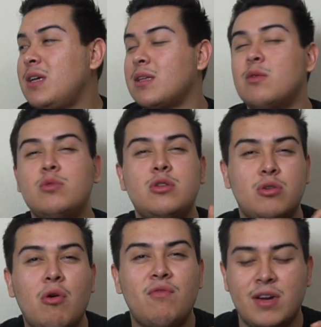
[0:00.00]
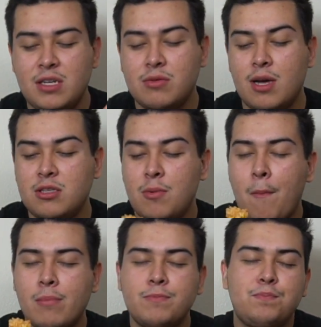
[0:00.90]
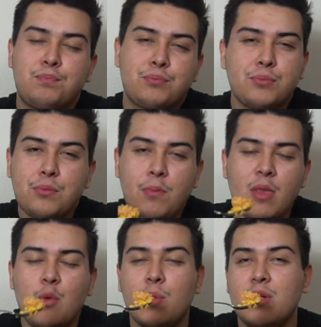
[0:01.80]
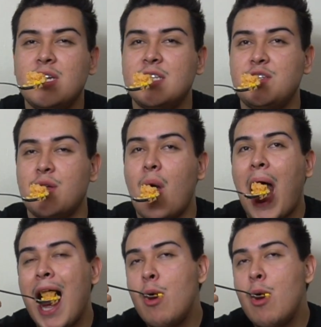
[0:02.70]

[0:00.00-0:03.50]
Like it was so funny to us. We were kids, you know.